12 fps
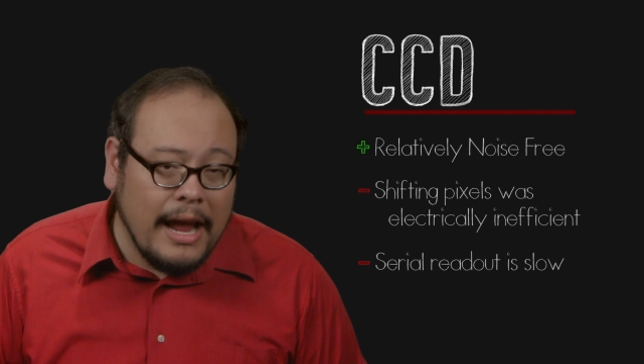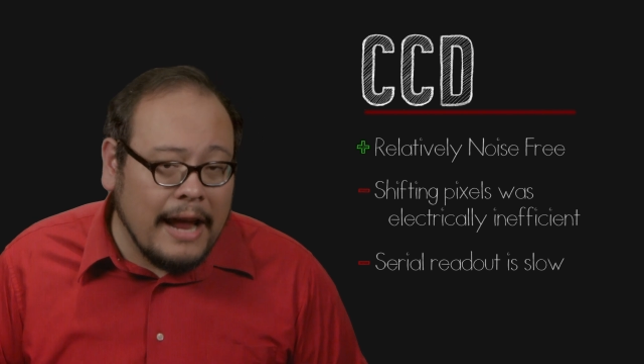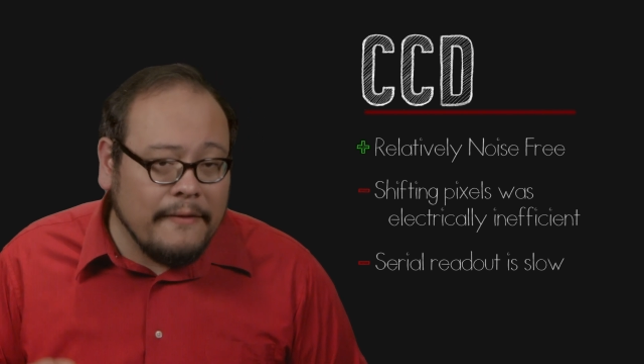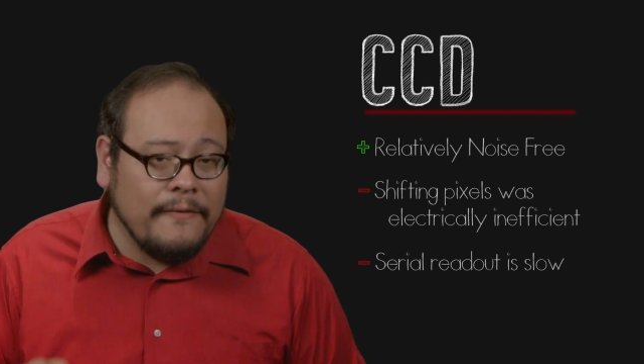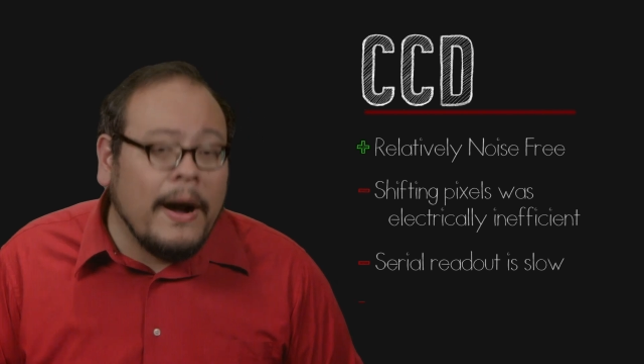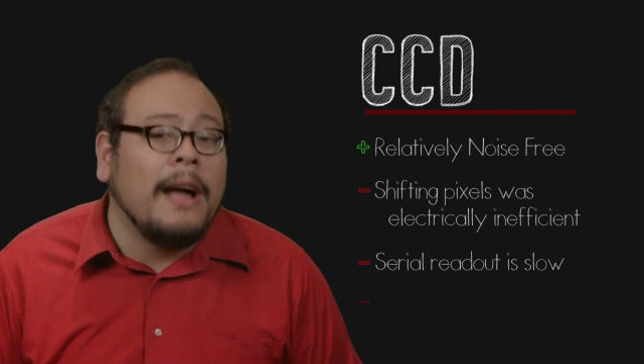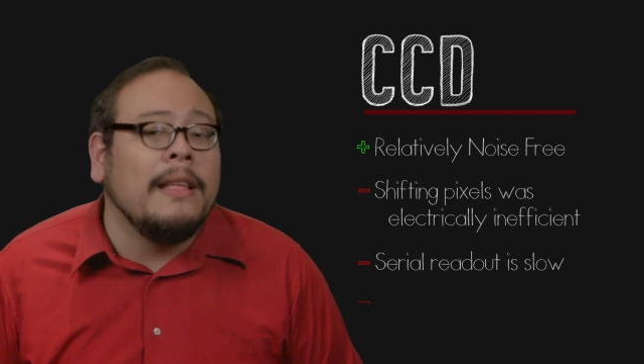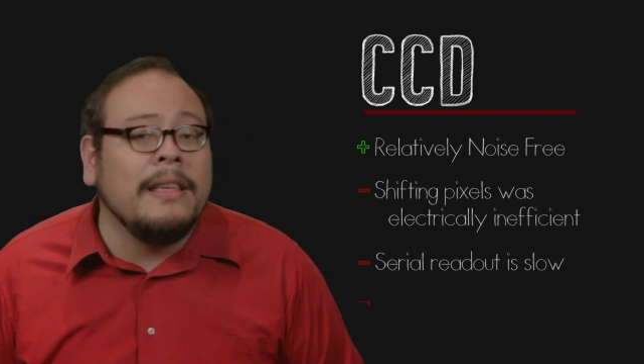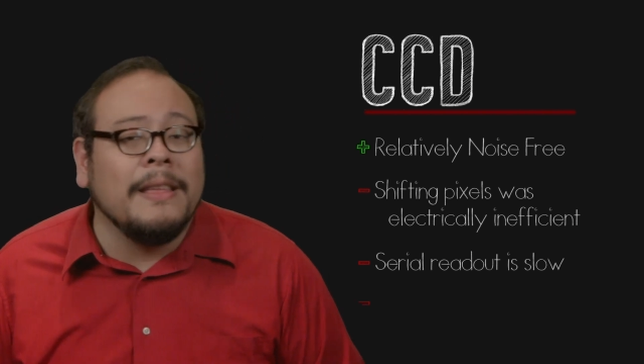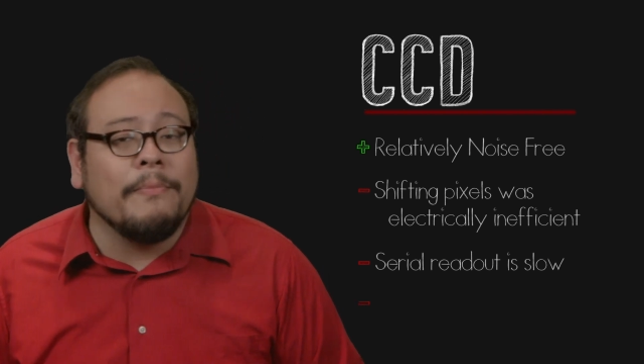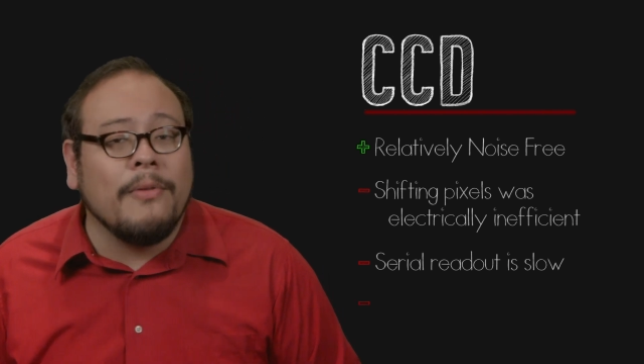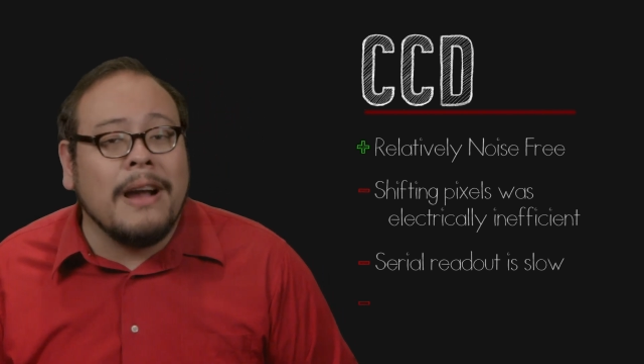And finally,
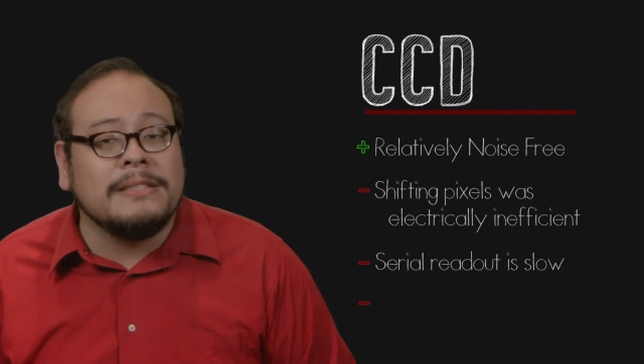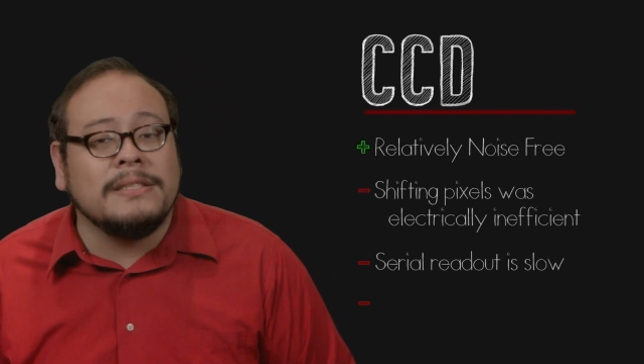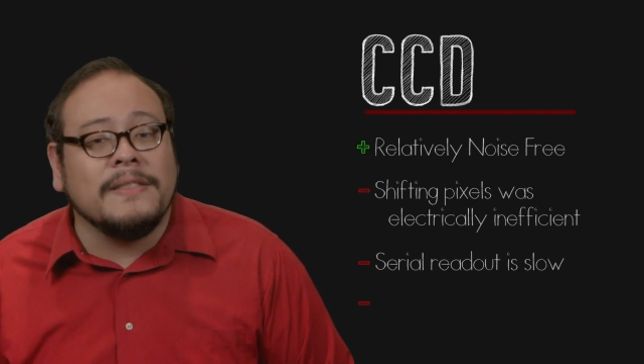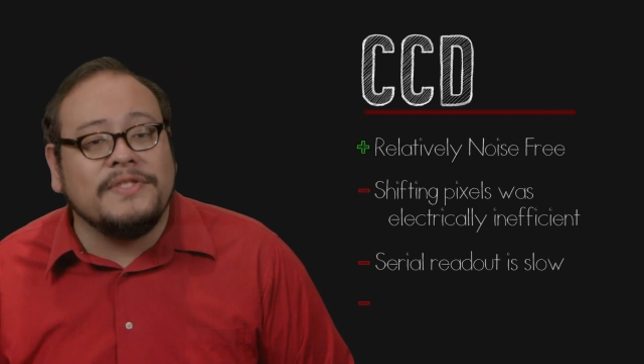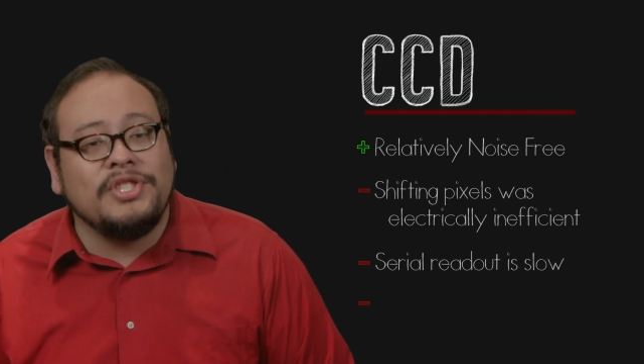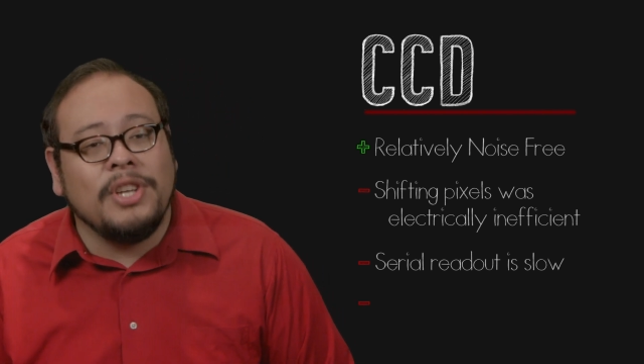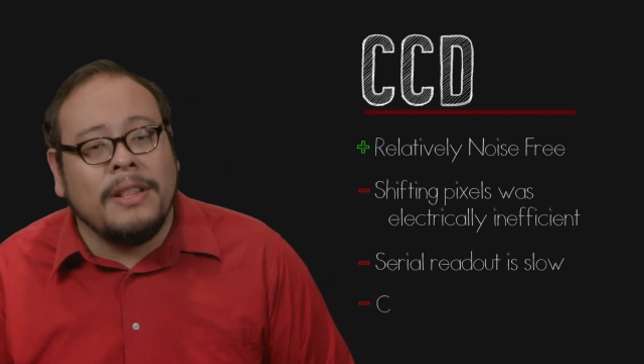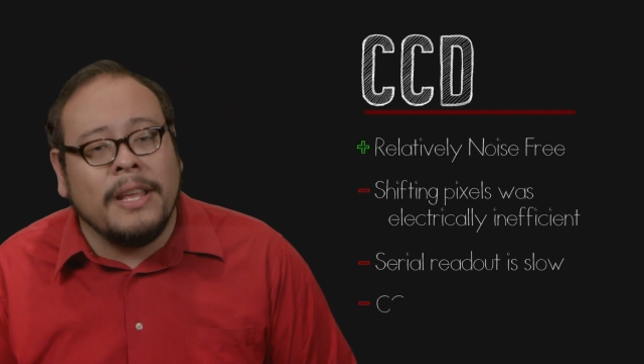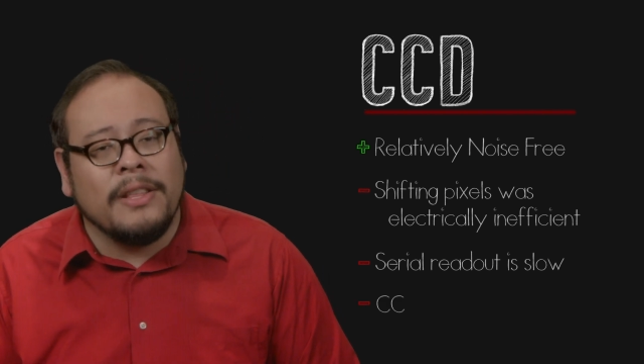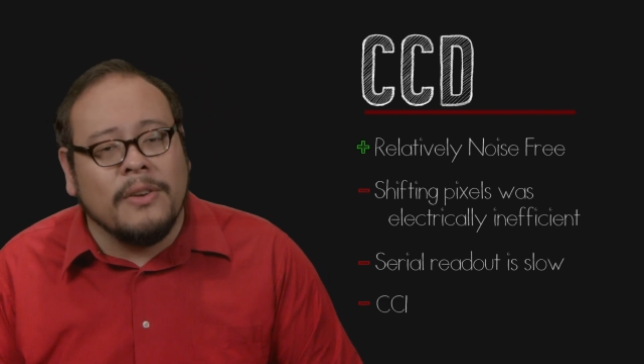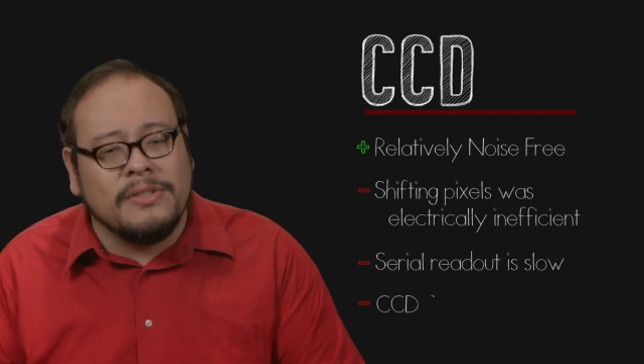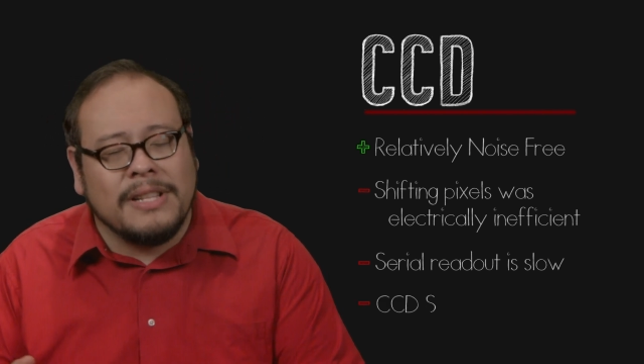the process of
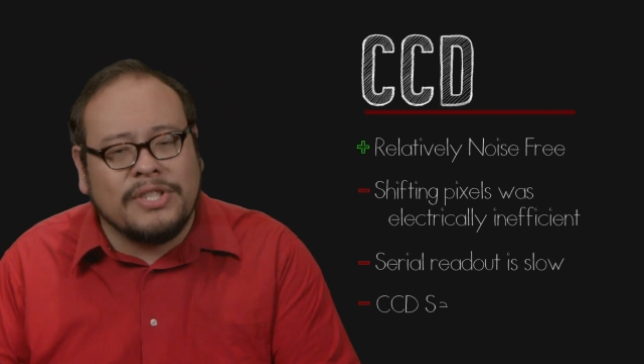shuttling those